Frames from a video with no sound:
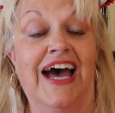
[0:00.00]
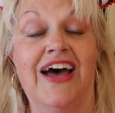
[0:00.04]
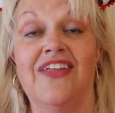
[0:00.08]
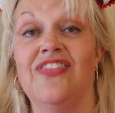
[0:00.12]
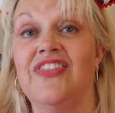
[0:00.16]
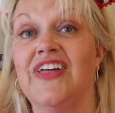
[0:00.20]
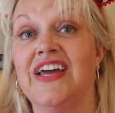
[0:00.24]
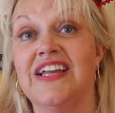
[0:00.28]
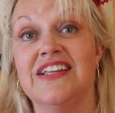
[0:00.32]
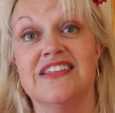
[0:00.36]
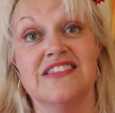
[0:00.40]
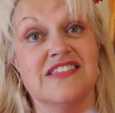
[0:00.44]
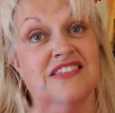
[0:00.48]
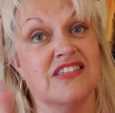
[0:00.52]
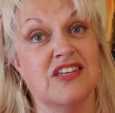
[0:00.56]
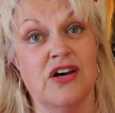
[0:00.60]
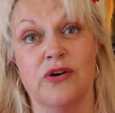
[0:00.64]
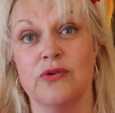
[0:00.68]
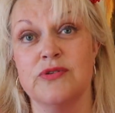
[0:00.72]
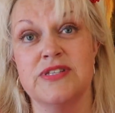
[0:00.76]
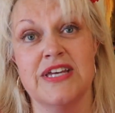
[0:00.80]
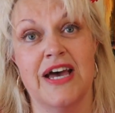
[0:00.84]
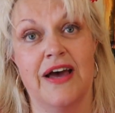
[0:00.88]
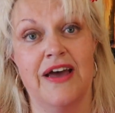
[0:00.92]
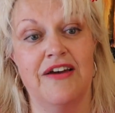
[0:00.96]
and they
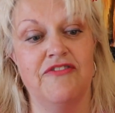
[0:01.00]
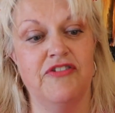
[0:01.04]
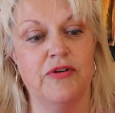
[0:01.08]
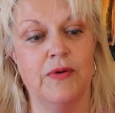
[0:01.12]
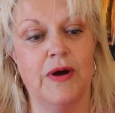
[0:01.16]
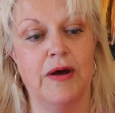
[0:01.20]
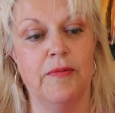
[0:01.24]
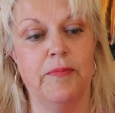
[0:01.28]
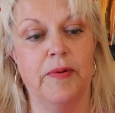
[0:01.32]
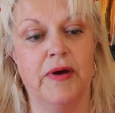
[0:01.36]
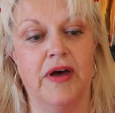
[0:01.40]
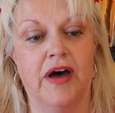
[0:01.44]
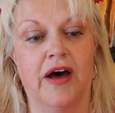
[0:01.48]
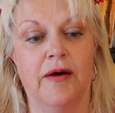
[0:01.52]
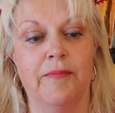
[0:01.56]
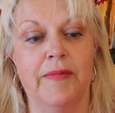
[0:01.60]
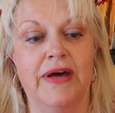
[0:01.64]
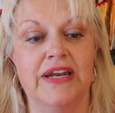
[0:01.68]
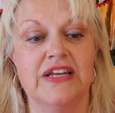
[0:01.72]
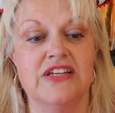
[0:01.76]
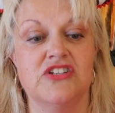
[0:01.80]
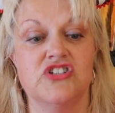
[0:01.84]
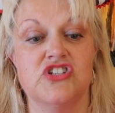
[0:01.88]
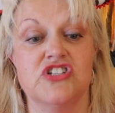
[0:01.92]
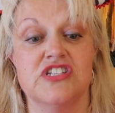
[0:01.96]
sold out everywhere, but I
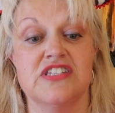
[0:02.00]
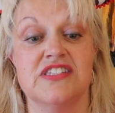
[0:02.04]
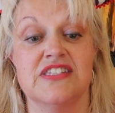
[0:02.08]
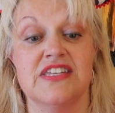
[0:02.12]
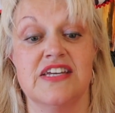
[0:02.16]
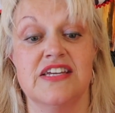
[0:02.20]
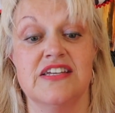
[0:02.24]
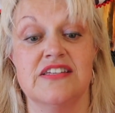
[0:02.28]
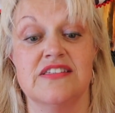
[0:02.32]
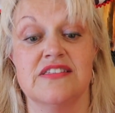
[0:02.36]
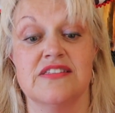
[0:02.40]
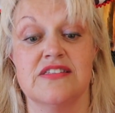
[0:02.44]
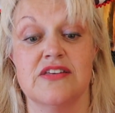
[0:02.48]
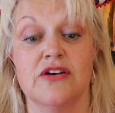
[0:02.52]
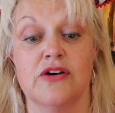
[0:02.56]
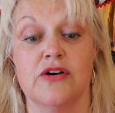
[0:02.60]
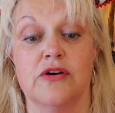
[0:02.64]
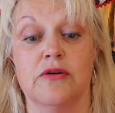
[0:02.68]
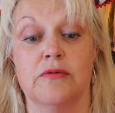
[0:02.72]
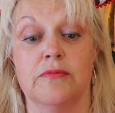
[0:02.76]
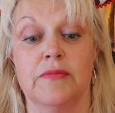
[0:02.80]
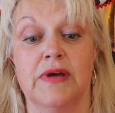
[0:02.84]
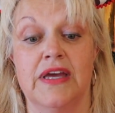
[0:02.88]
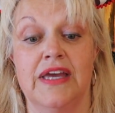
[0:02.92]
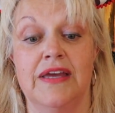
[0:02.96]
managed to see
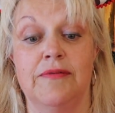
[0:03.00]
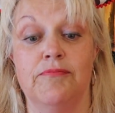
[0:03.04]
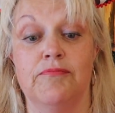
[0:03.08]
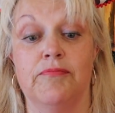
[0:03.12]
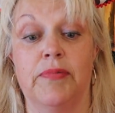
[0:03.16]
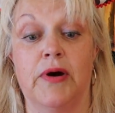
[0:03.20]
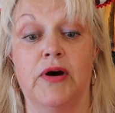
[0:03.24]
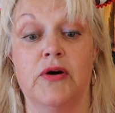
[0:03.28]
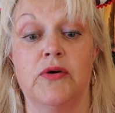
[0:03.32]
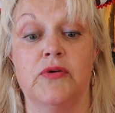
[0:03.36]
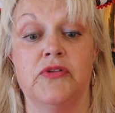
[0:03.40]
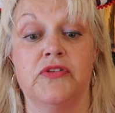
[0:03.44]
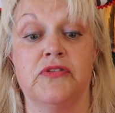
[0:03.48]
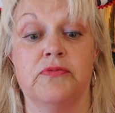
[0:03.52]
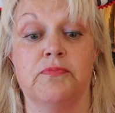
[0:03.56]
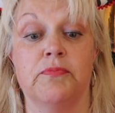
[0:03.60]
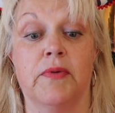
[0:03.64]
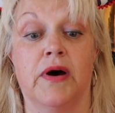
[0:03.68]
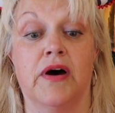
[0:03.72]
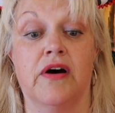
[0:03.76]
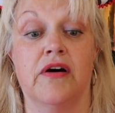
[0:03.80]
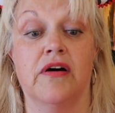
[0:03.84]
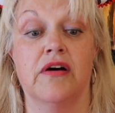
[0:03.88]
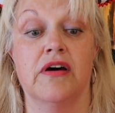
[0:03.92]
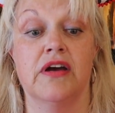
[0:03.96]
some in both
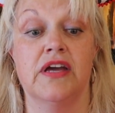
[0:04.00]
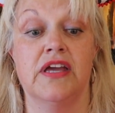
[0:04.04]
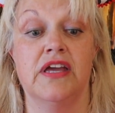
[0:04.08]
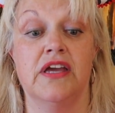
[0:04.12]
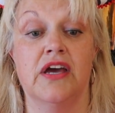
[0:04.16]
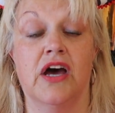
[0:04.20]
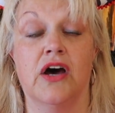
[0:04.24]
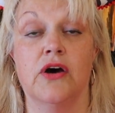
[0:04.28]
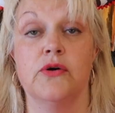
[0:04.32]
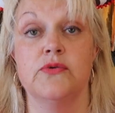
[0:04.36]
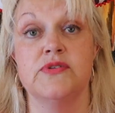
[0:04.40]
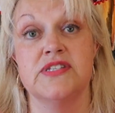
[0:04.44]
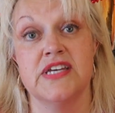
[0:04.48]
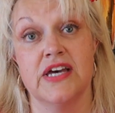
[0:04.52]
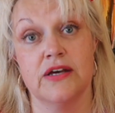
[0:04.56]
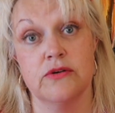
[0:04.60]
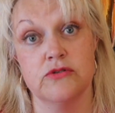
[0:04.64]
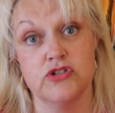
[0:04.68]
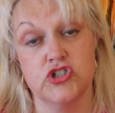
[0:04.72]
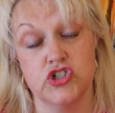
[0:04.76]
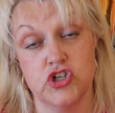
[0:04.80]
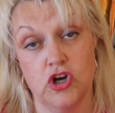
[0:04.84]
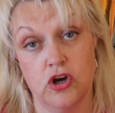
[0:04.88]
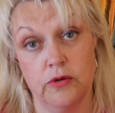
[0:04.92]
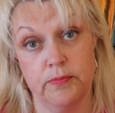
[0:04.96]
my hotel
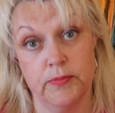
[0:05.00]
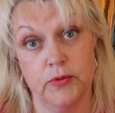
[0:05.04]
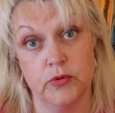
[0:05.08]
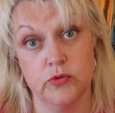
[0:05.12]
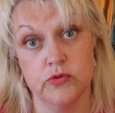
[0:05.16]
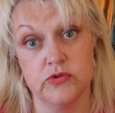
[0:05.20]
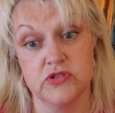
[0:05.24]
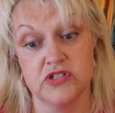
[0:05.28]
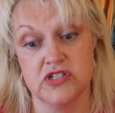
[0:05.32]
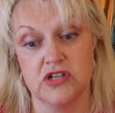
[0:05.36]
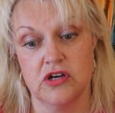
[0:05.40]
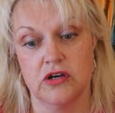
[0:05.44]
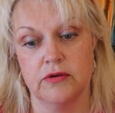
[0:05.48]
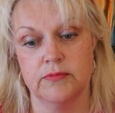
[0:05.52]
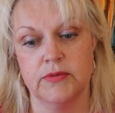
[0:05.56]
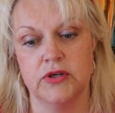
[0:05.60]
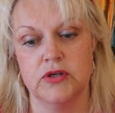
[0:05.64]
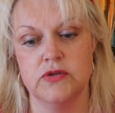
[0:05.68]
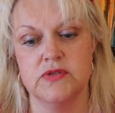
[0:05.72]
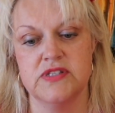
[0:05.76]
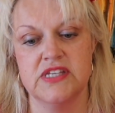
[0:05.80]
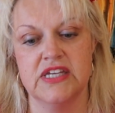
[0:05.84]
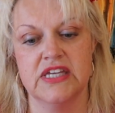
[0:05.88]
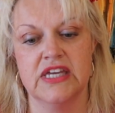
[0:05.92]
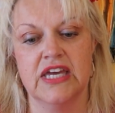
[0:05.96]
shop, All Star
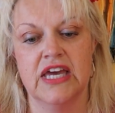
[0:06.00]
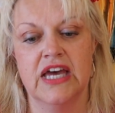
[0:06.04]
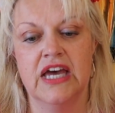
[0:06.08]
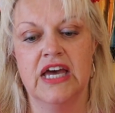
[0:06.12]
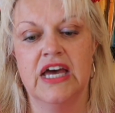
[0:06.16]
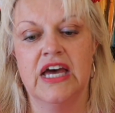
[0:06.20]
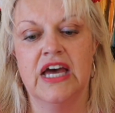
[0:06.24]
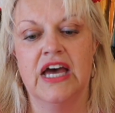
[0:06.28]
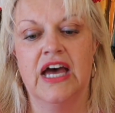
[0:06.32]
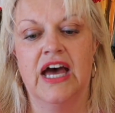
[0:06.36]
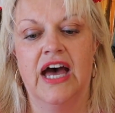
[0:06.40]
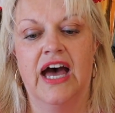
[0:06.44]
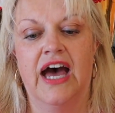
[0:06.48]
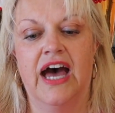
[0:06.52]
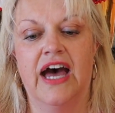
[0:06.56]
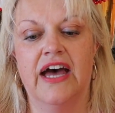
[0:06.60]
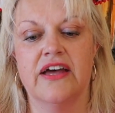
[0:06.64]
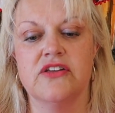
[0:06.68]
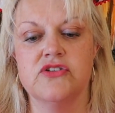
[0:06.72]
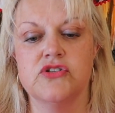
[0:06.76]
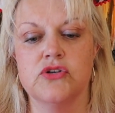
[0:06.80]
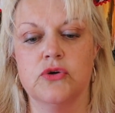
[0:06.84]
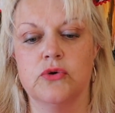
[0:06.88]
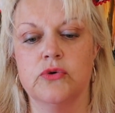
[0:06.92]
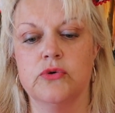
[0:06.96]
Music,
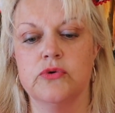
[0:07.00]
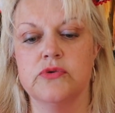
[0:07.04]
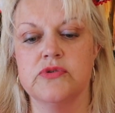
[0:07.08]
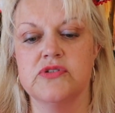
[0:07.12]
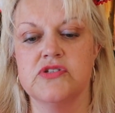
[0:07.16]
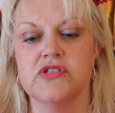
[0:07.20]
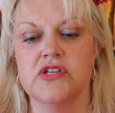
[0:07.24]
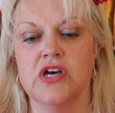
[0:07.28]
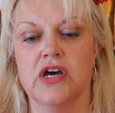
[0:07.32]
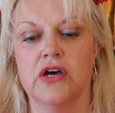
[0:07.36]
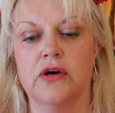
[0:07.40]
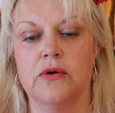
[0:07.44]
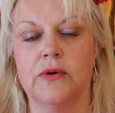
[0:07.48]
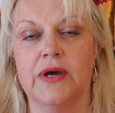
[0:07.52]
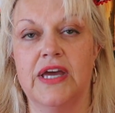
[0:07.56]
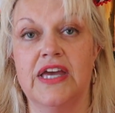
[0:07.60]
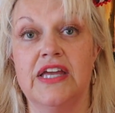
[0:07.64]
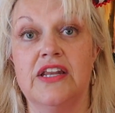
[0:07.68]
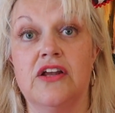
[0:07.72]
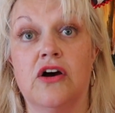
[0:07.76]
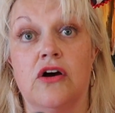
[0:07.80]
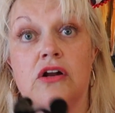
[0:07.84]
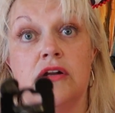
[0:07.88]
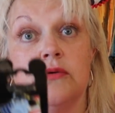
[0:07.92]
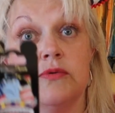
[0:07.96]
and also
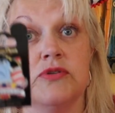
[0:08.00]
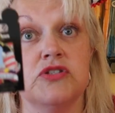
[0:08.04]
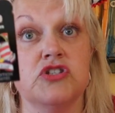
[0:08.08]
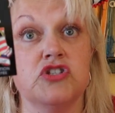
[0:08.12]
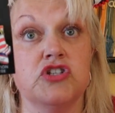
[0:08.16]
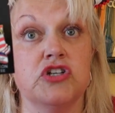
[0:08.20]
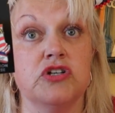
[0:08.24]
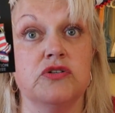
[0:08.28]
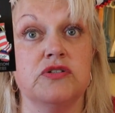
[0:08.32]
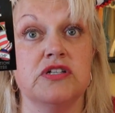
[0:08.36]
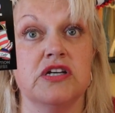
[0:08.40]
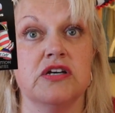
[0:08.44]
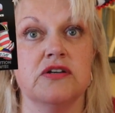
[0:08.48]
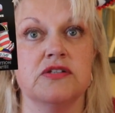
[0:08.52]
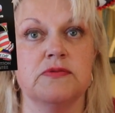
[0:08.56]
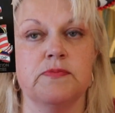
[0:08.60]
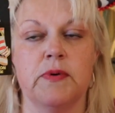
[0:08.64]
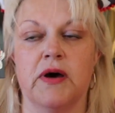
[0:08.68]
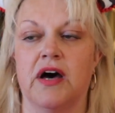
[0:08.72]
in Hollywood Studios.